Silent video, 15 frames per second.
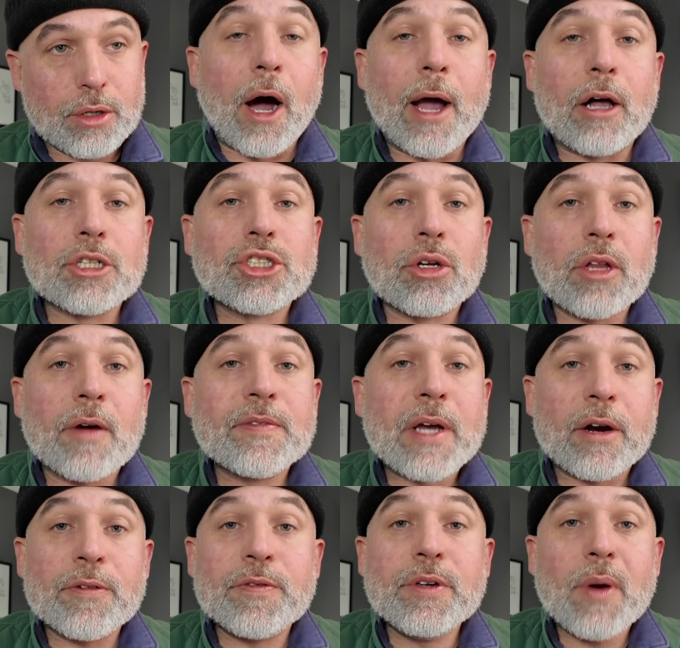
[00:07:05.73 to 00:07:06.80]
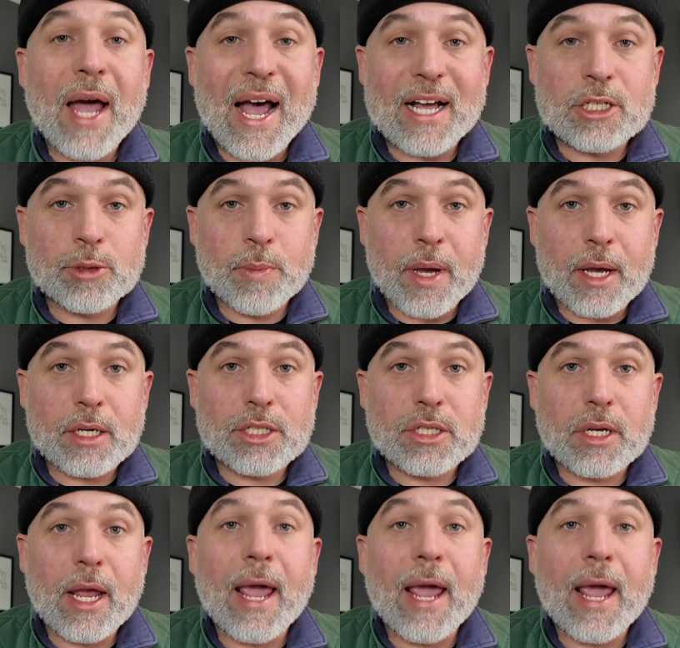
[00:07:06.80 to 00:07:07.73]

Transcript: I also left out a few aspects